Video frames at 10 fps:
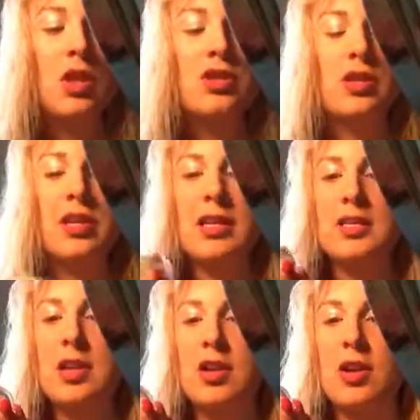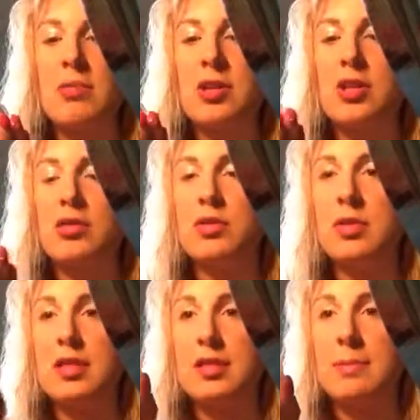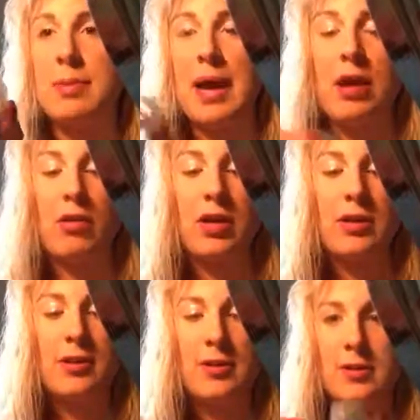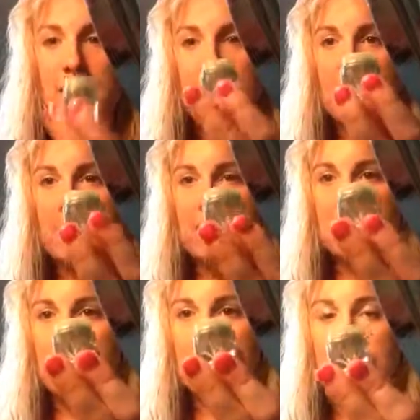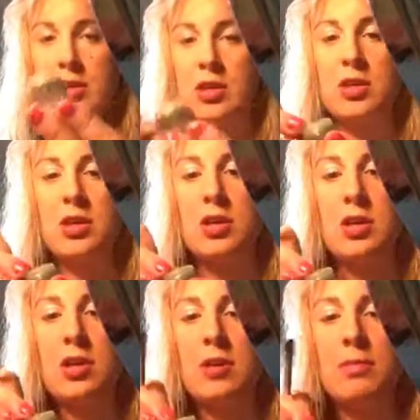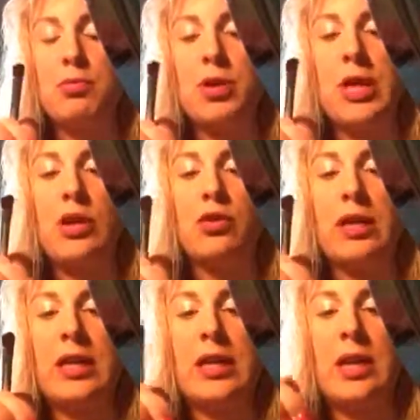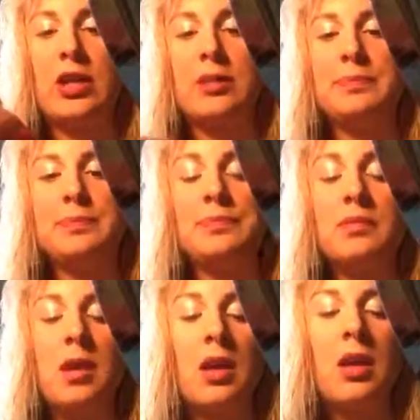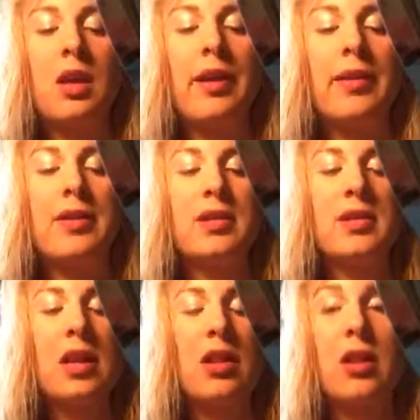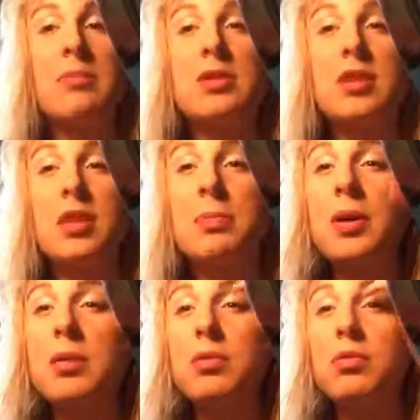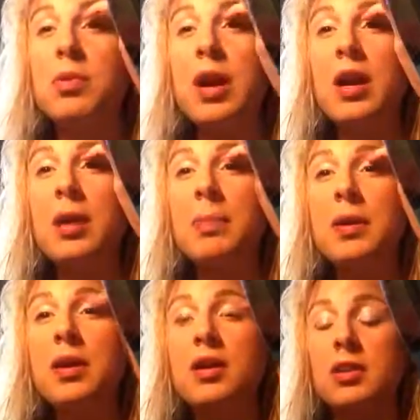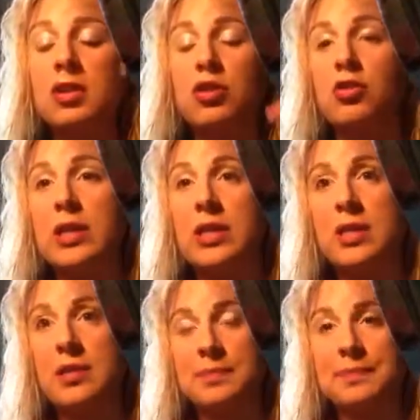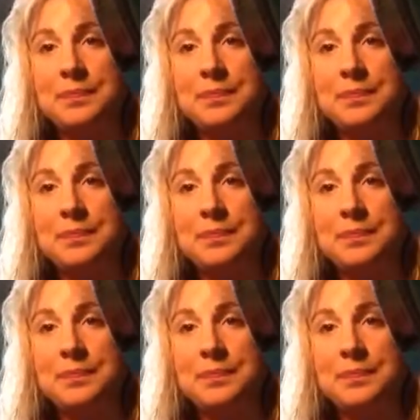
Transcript: So the next color I'm going to use is Empowered. It's this pretty green color. And this color I'm just going to put right up here to the crease.